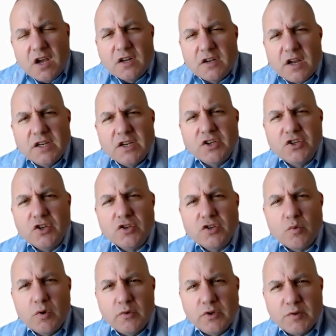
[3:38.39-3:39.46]
And I just use the
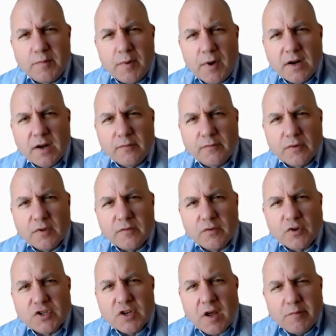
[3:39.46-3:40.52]
word respondent for the
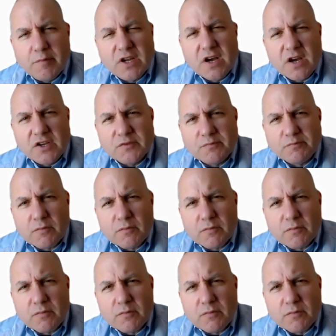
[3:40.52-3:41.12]
first time because